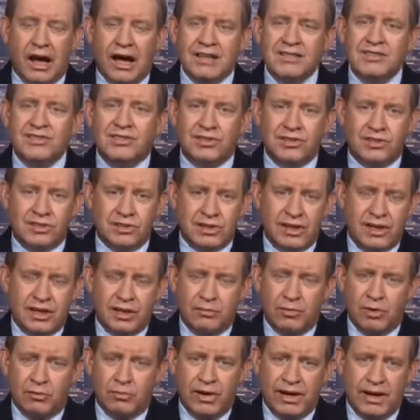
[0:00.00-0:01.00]

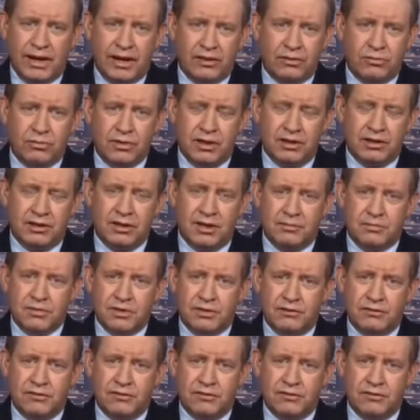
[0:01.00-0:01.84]
unsustainable path when it comes